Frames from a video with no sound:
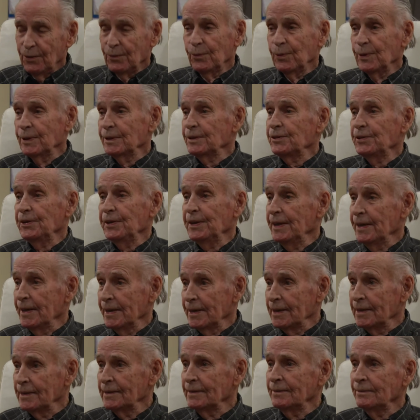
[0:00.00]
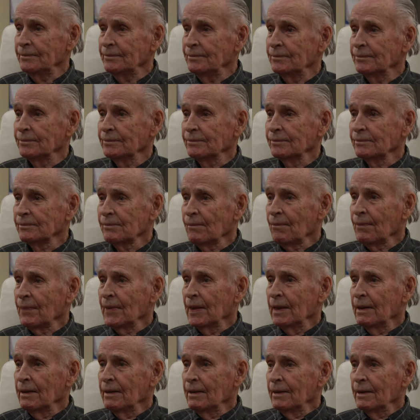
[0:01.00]
which he did.
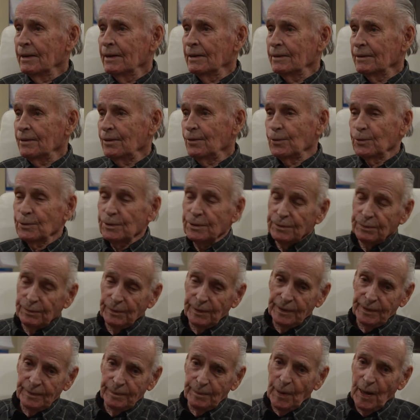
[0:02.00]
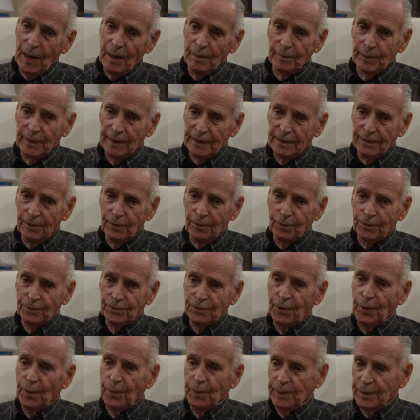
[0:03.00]
And of course, with the bomb bay doors
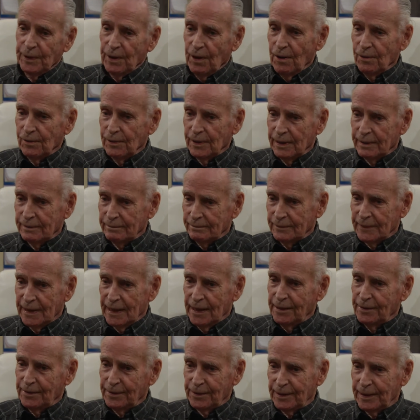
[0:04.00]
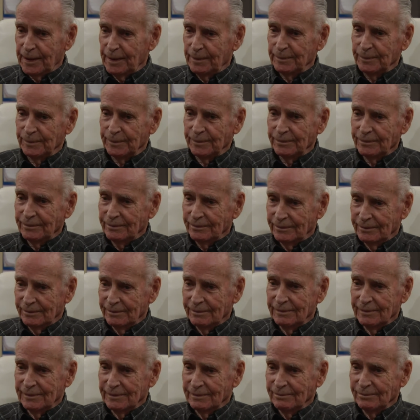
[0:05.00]
open, all that air come
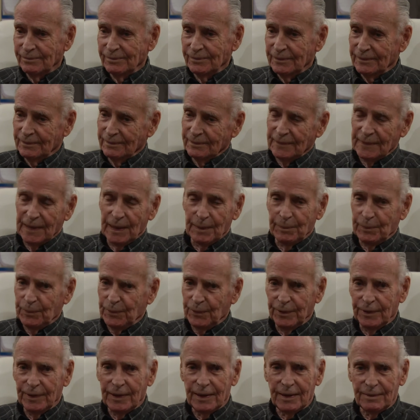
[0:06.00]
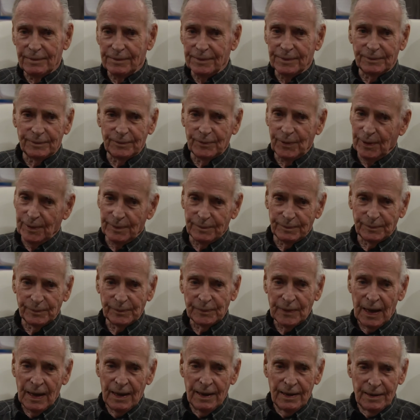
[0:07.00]
up through there. What
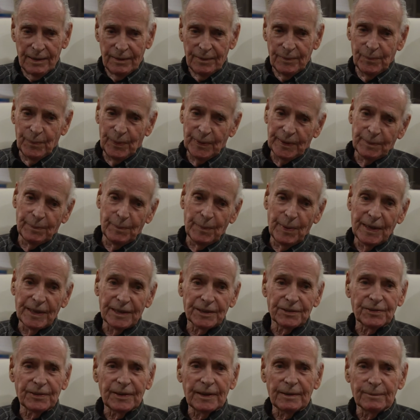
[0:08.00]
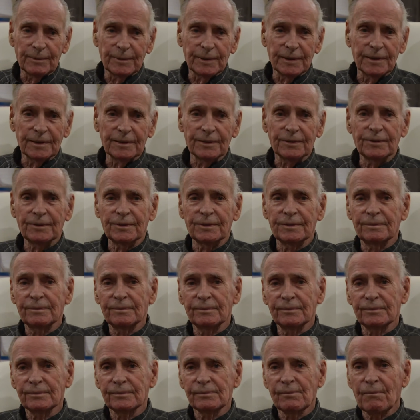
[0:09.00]
a big mess that was.
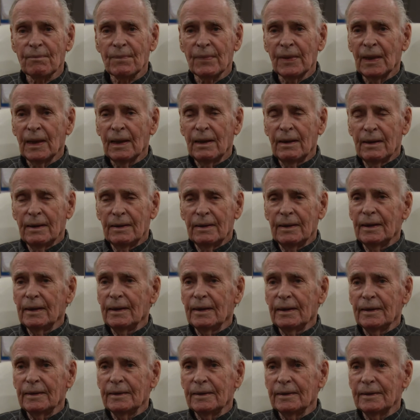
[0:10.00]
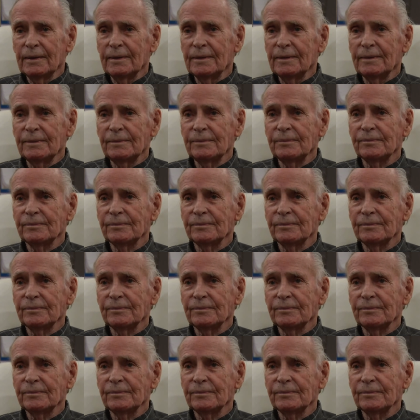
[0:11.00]
And uh,